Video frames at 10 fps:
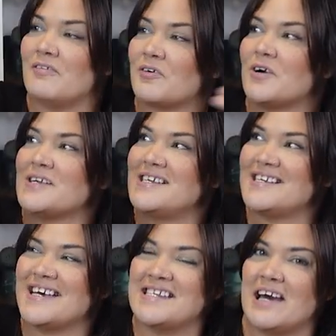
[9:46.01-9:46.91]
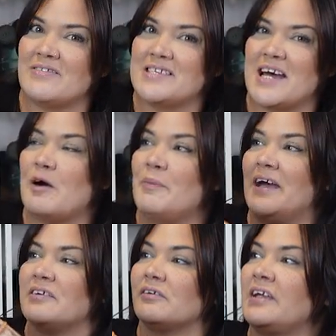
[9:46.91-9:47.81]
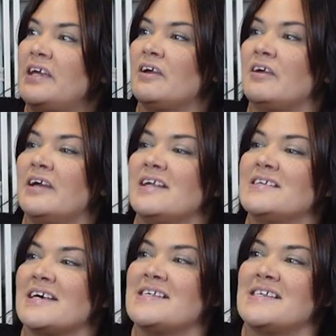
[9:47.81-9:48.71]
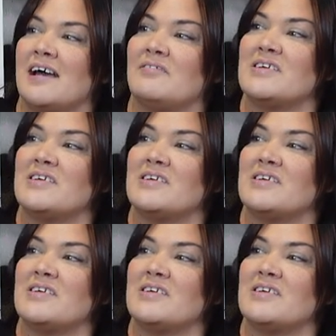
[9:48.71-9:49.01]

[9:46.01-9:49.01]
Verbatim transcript: Of course, it does have a top handle here and it does have